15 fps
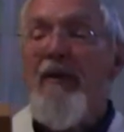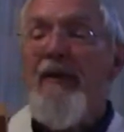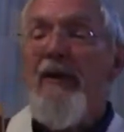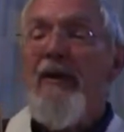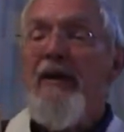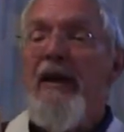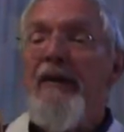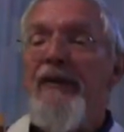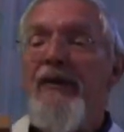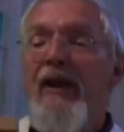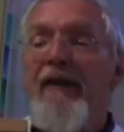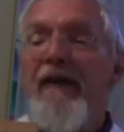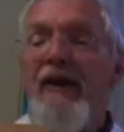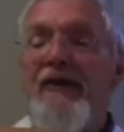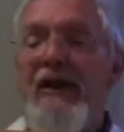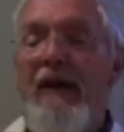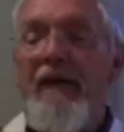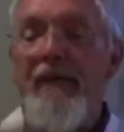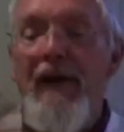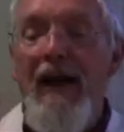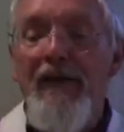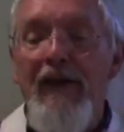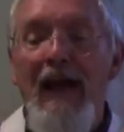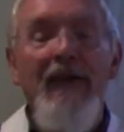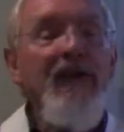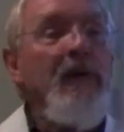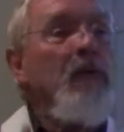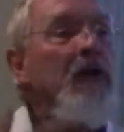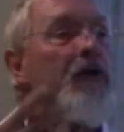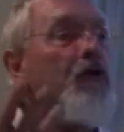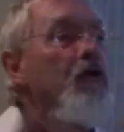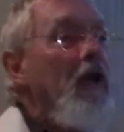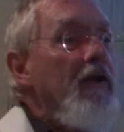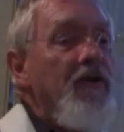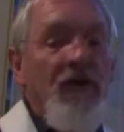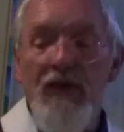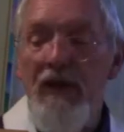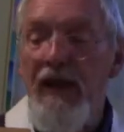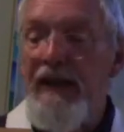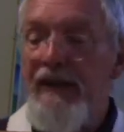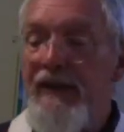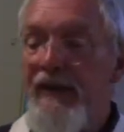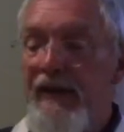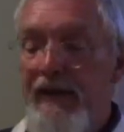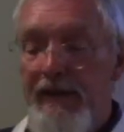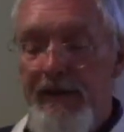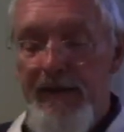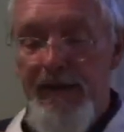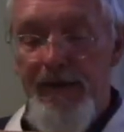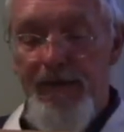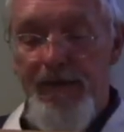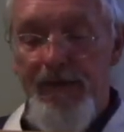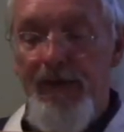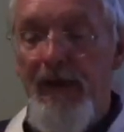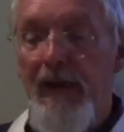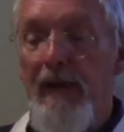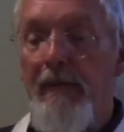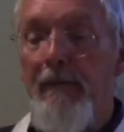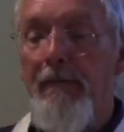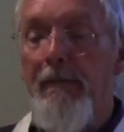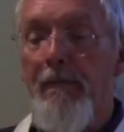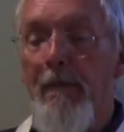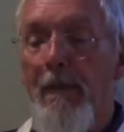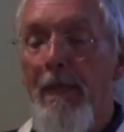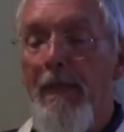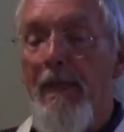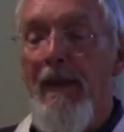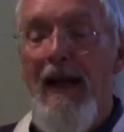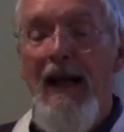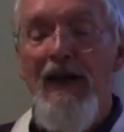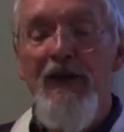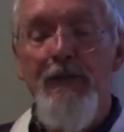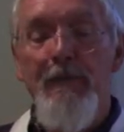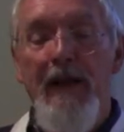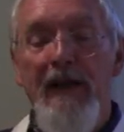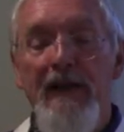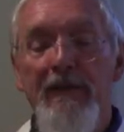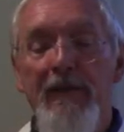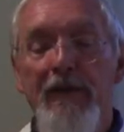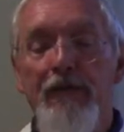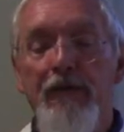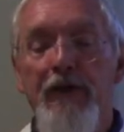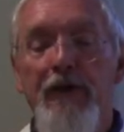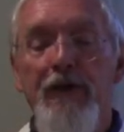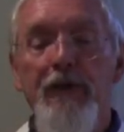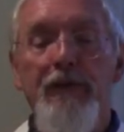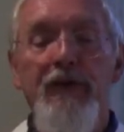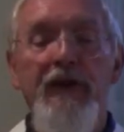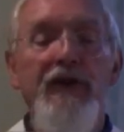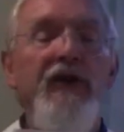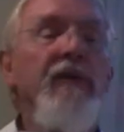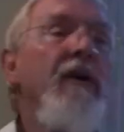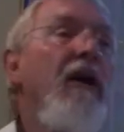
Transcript: we've heard how Sangha has, it were, translated this aspect of the traditional teaching